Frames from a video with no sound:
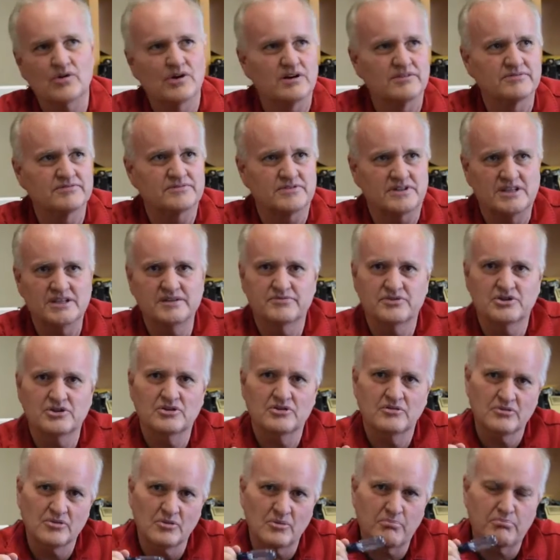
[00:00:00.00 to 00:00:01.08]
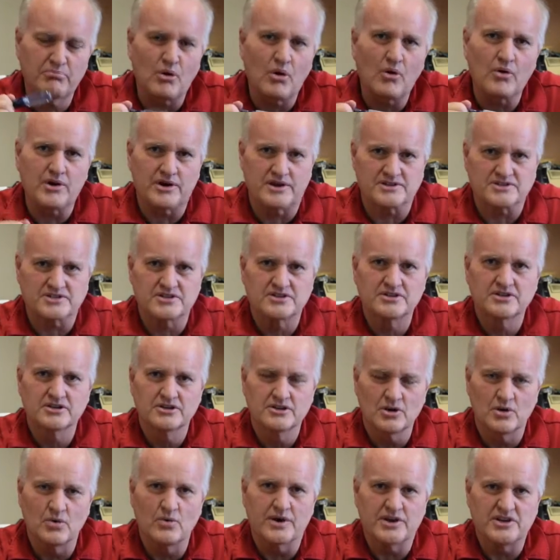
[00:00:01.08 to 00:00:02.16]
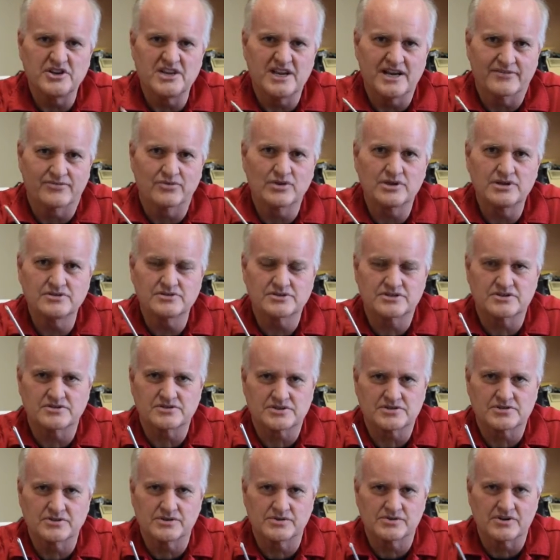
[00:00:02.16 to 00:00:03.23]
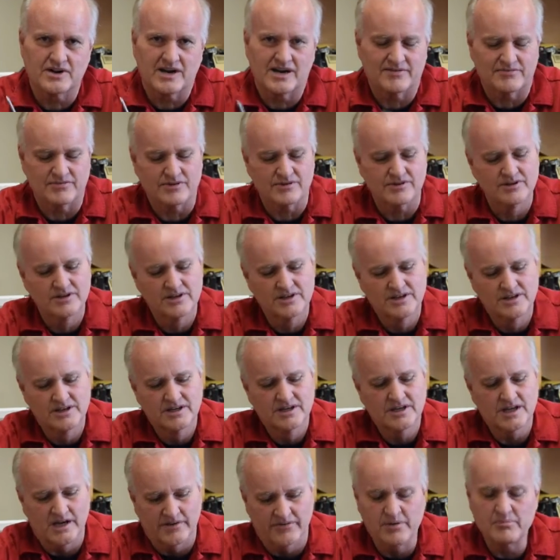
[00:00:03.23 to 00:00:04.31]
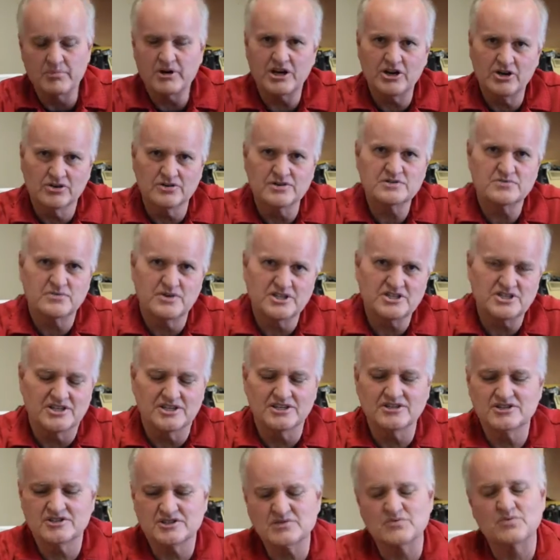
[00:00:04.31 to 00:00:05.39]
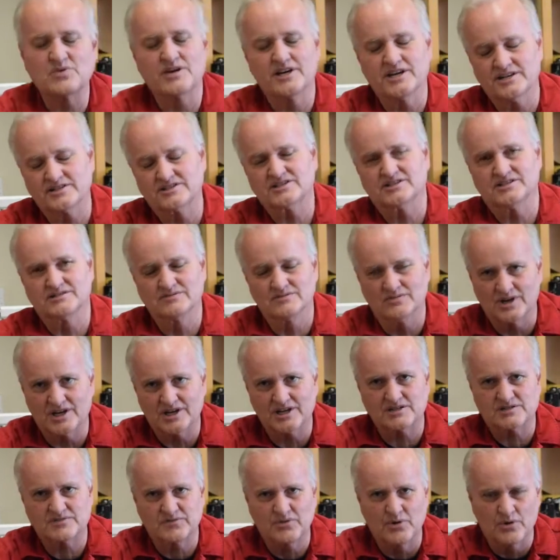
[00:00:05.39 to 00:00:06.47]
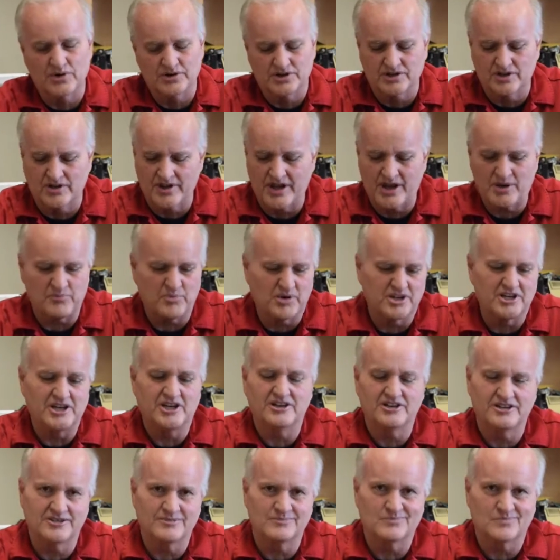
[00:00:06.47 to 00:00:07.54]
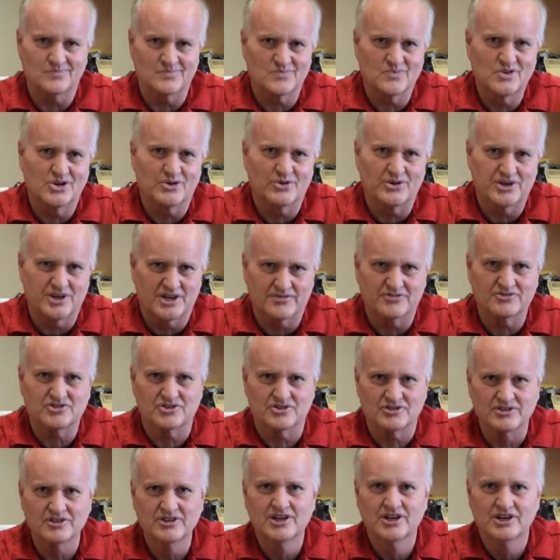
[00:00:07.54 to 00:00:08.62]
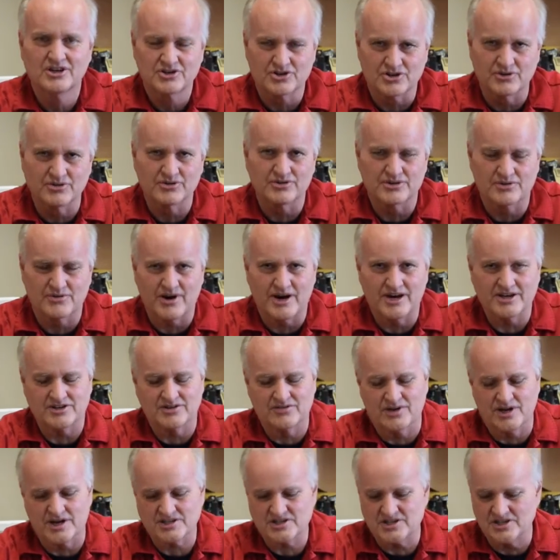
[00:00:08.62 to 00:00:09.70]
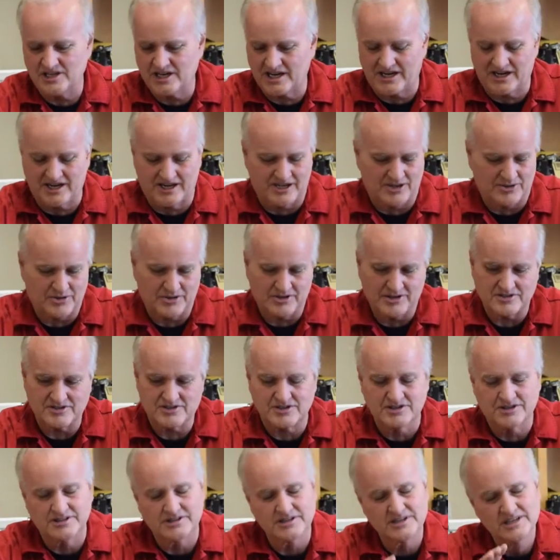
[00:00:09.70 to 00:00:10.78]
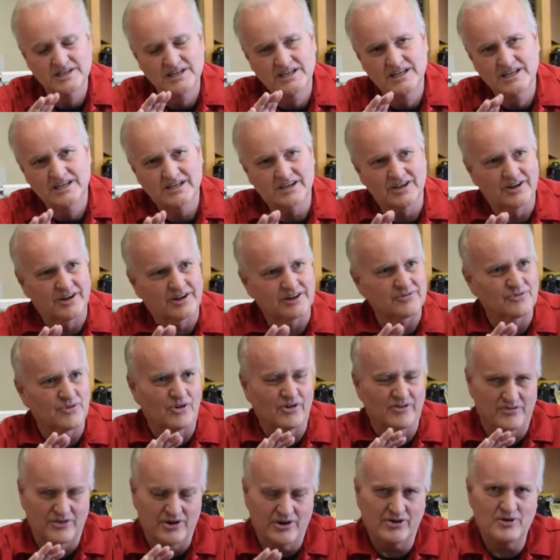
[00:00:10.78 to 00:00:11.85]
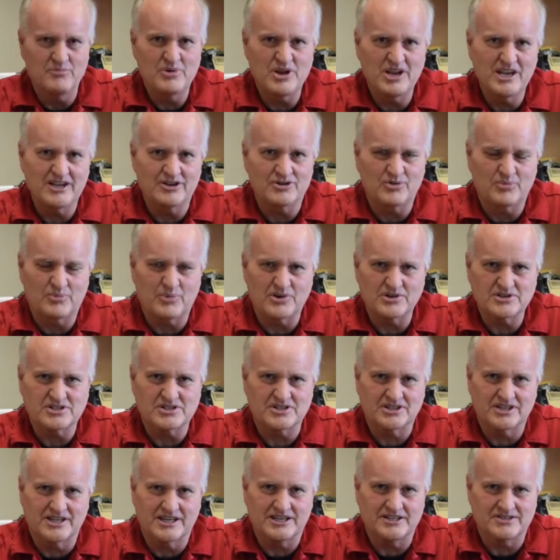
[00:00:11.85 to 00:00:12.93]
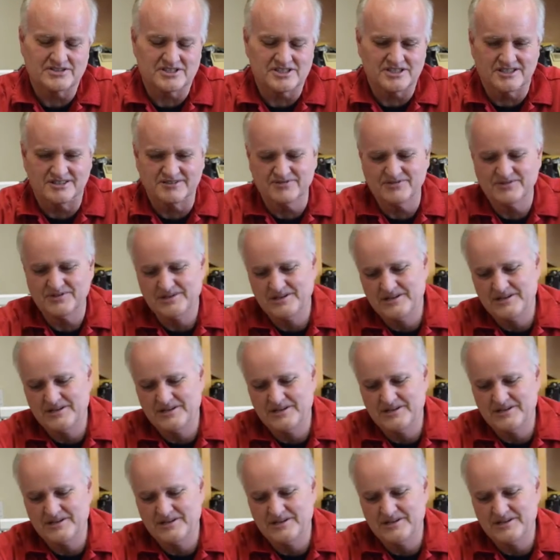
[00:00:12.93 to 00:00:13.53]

of even boys who had never used a screwdriver. Everybody knows which end is which and what it's for and all that, but they didn't know enough to turn the right direction, that kind of thing. So, look, for a very beginner person like yourself,